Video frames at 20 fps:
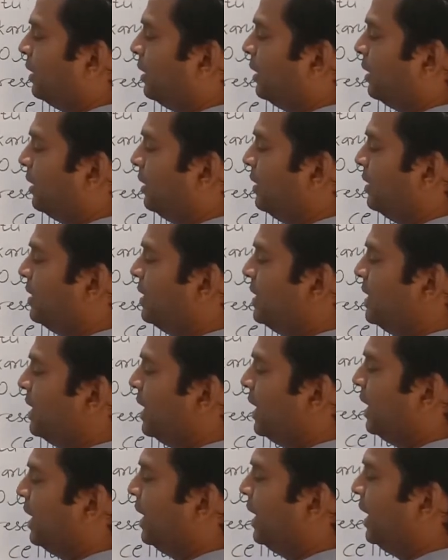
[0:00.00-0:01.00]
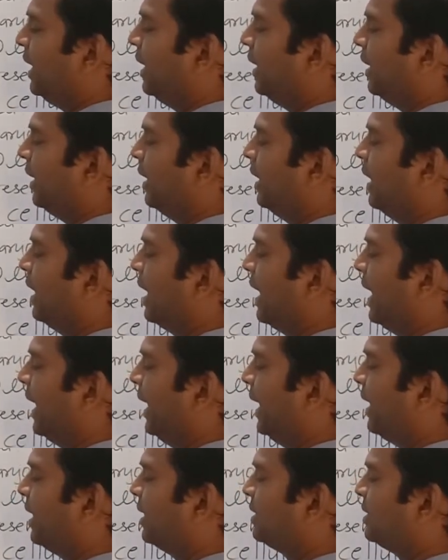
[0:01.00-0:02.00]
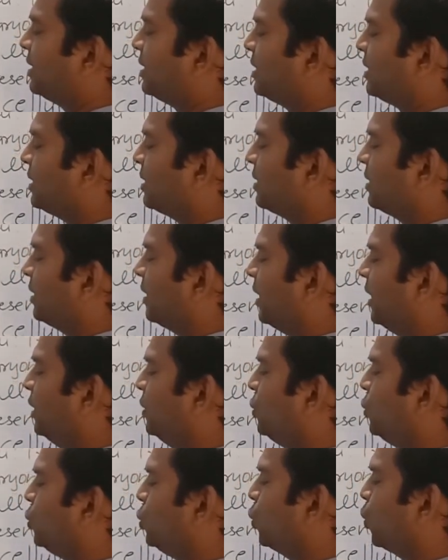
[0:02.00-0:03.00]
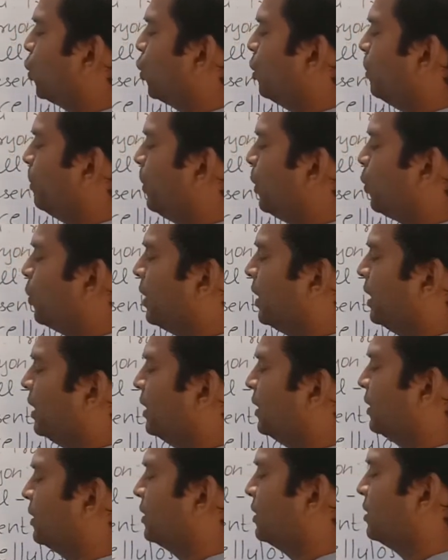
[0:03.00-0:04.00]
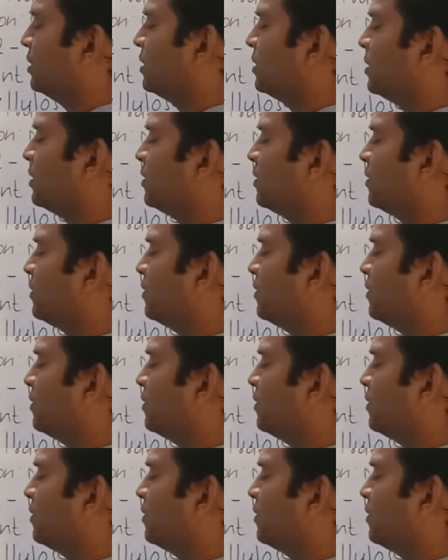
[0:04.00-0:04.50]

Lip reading: the DNA lacks histone proteins.